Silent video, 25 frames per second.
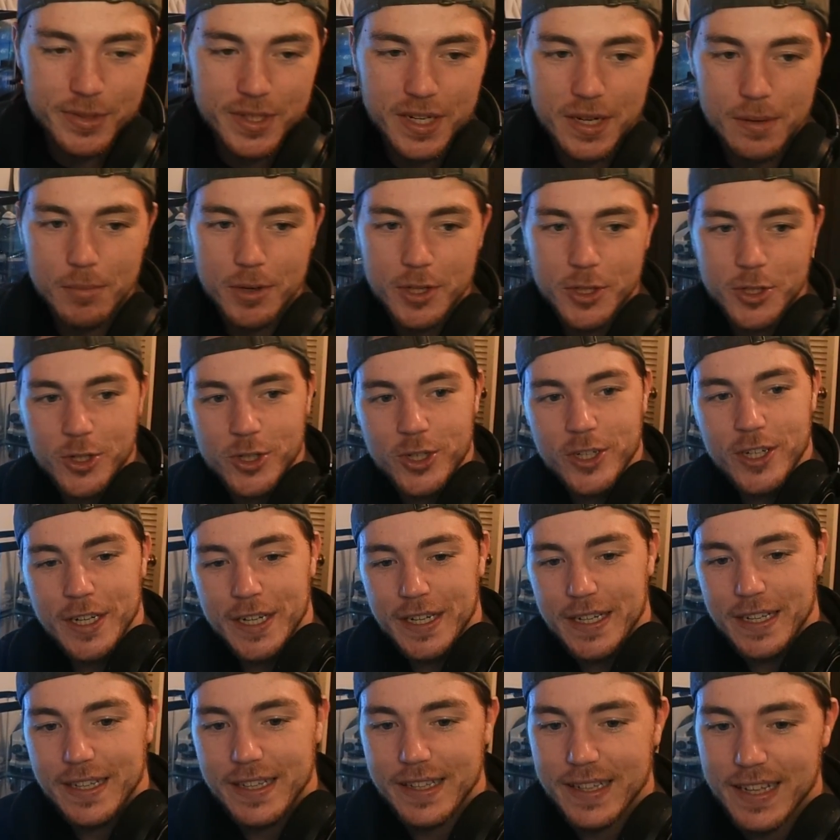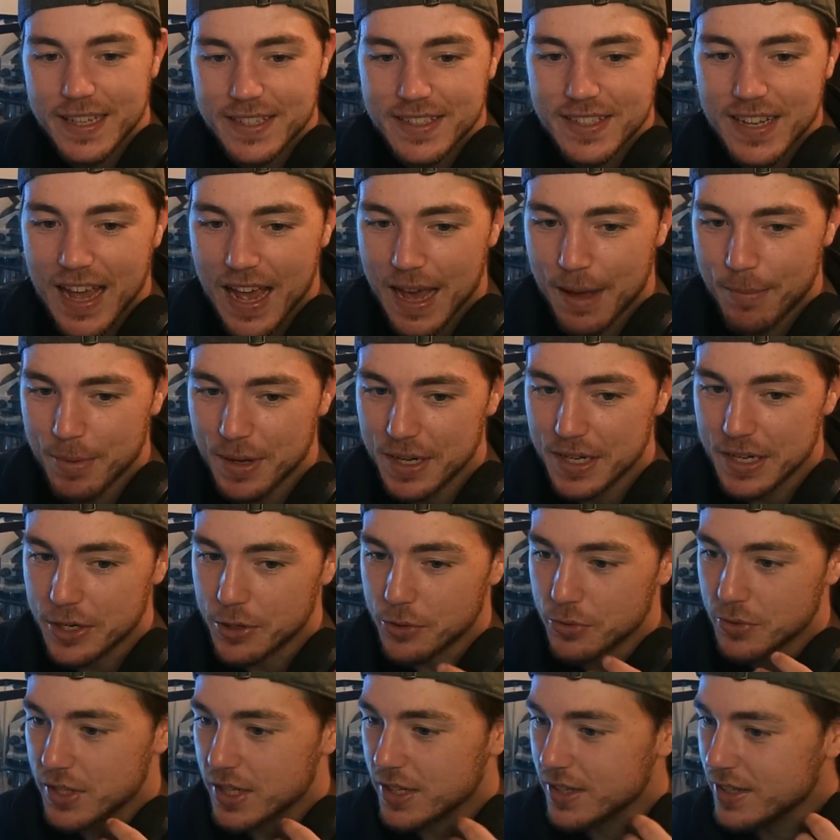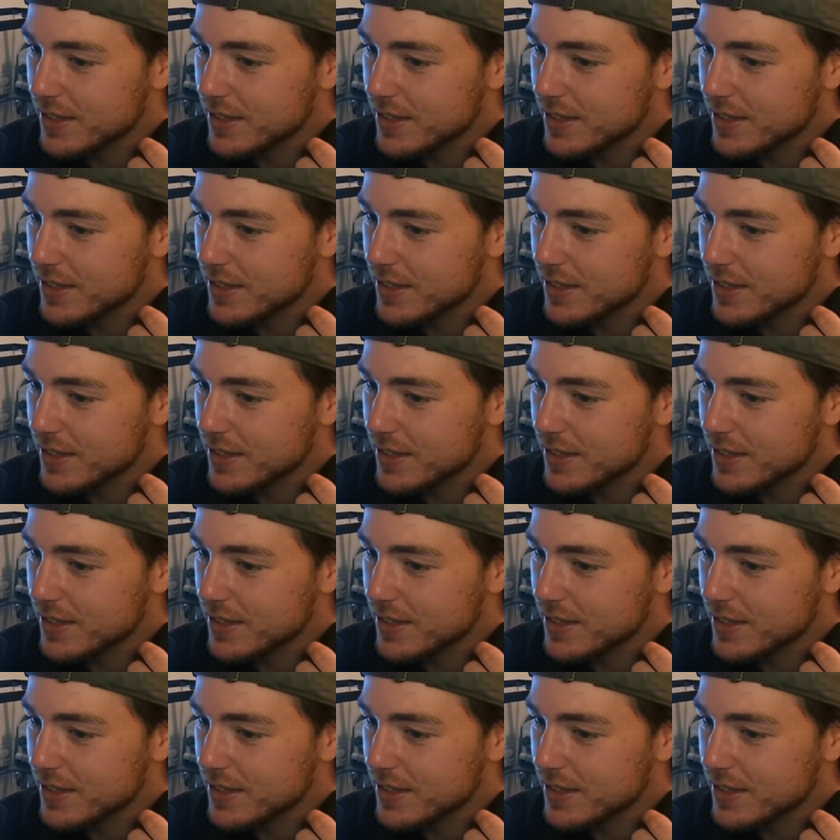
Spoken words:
on a much less happy note.